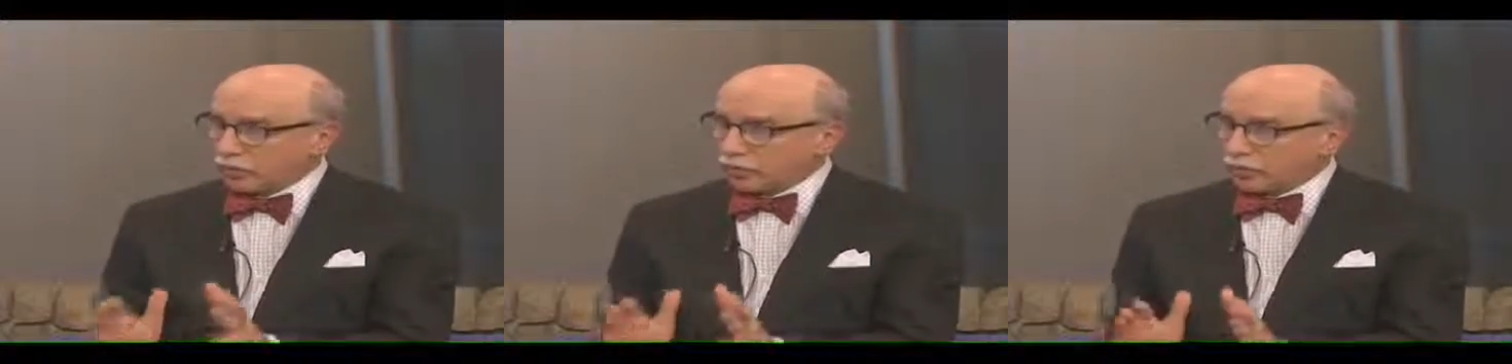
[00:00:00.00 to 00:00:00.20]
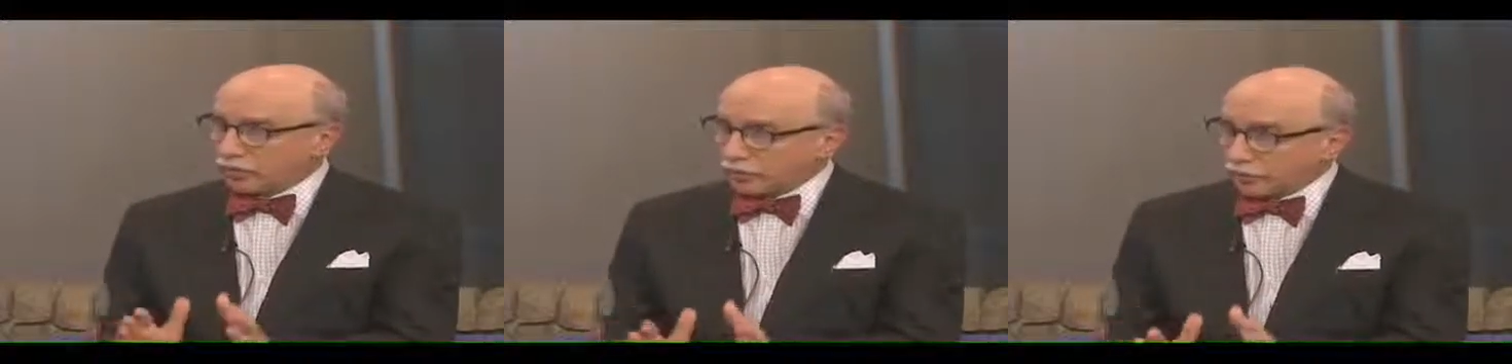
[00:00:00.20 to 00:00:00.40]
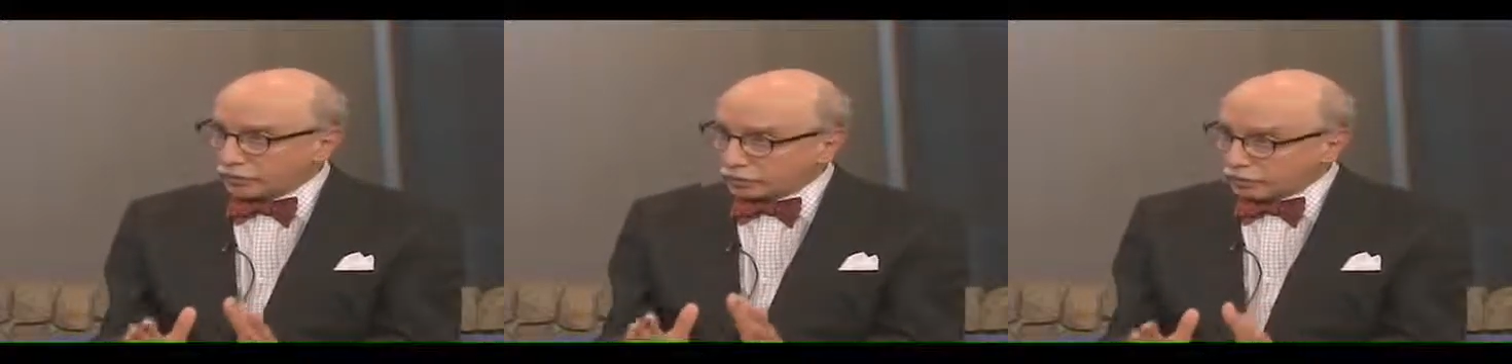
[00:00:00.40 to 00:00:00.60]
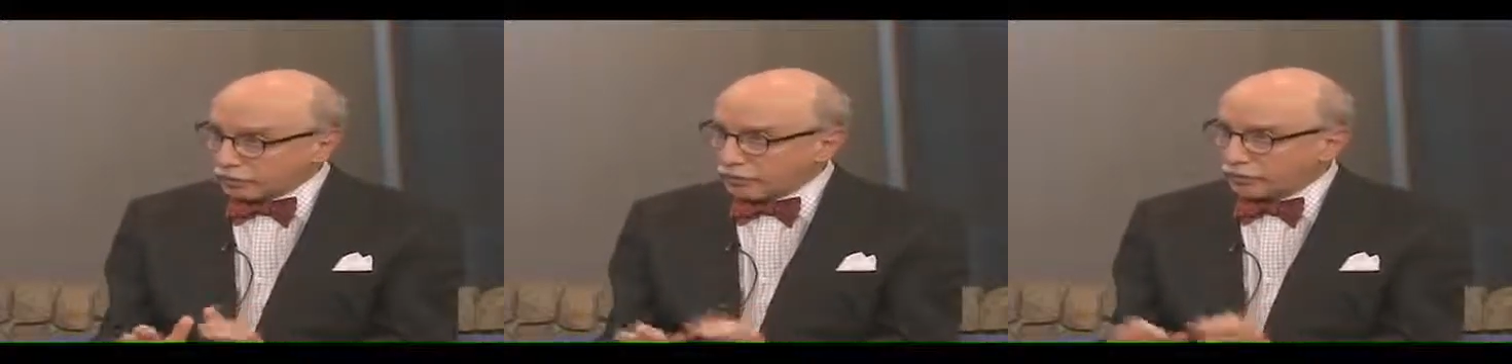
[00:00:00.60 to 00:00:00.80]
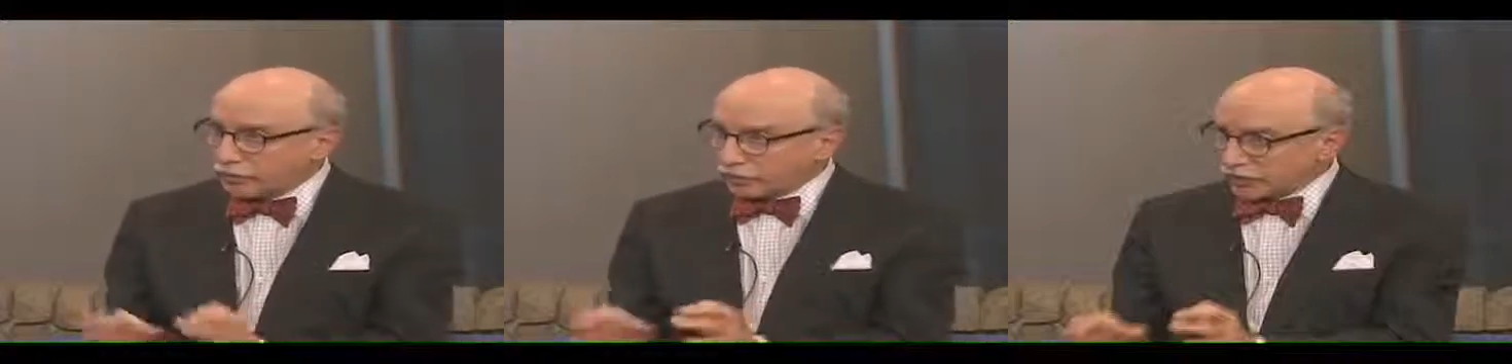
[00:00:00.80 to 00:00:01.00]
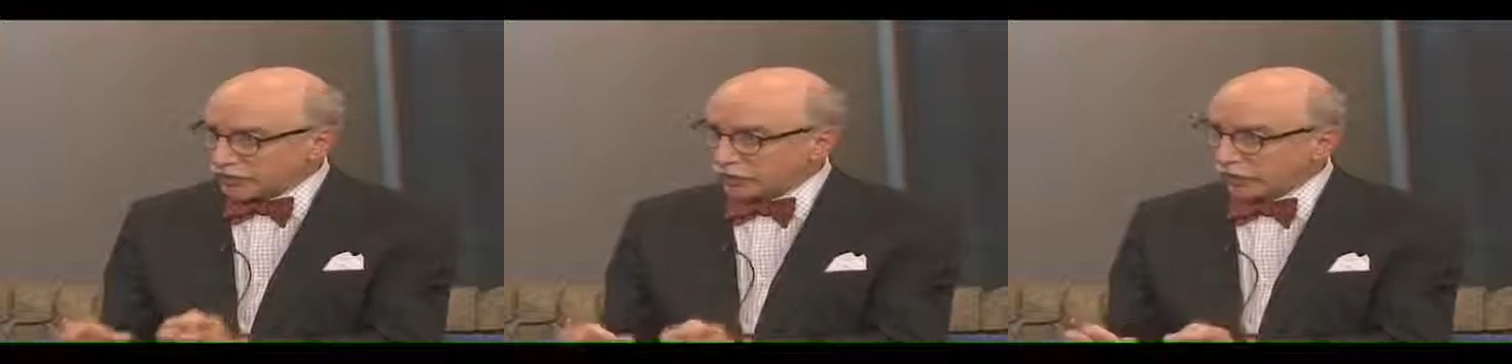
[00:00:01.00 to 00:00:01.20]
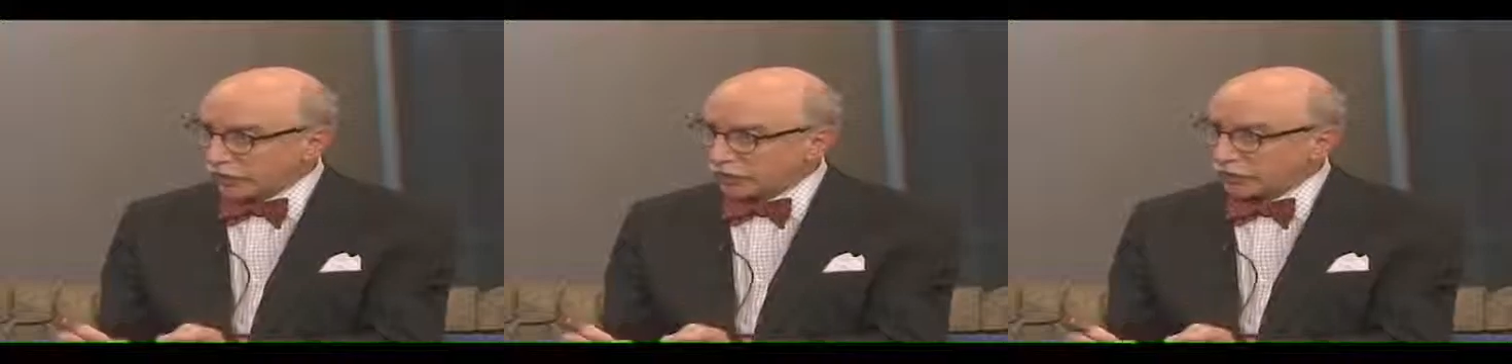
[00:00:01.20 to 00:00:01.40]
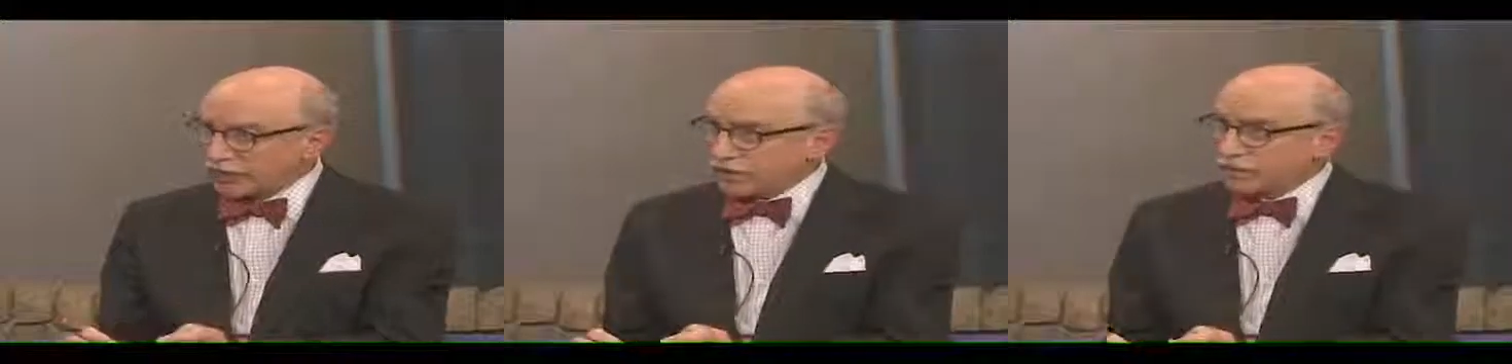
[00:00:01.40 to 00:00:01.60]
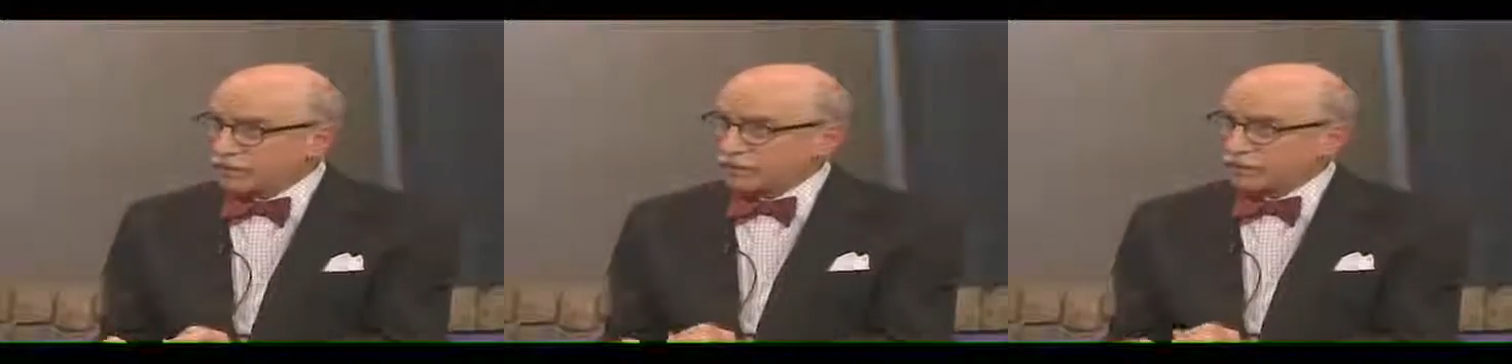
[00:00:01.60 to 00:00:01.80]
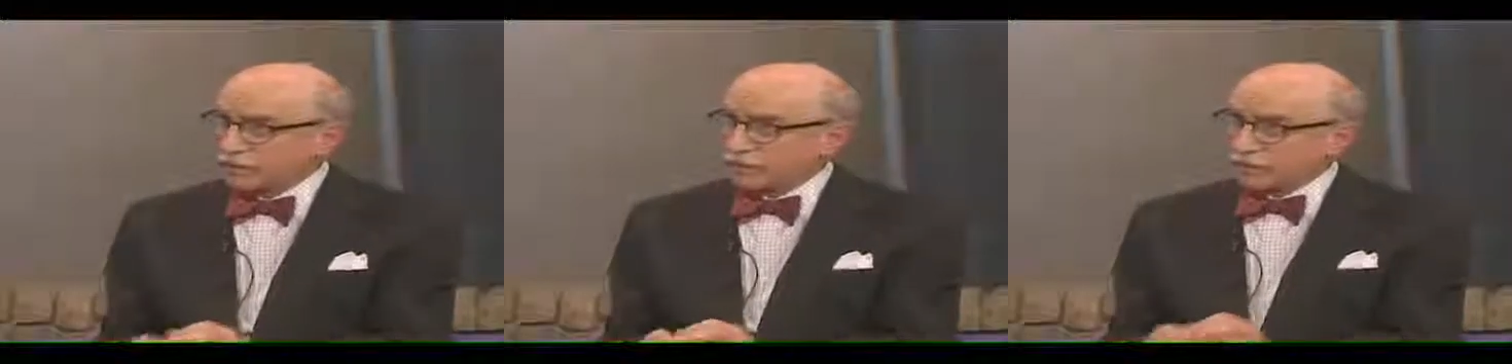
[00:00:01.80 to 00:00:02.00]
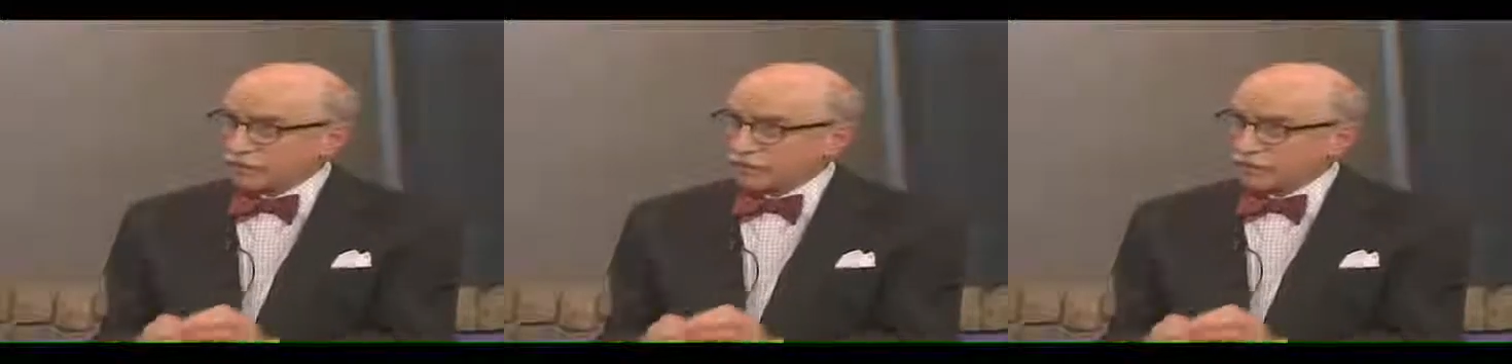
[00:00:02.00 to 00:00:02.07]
are usually smaller lesions,